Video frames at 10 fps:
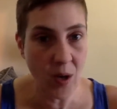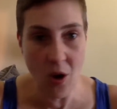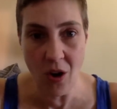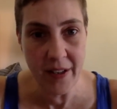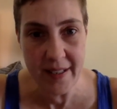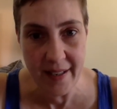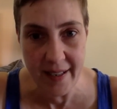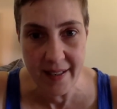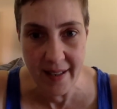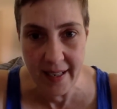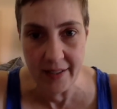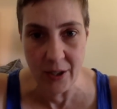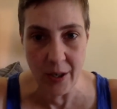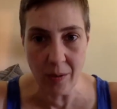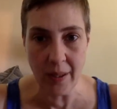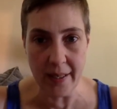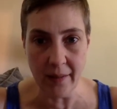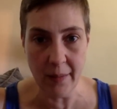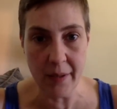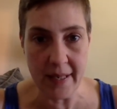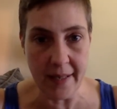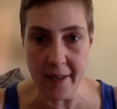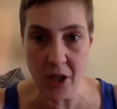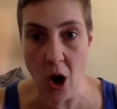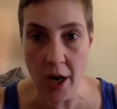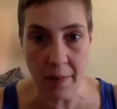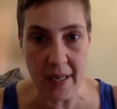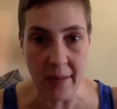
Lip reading: all these nice things, you know, like liberty and autonomy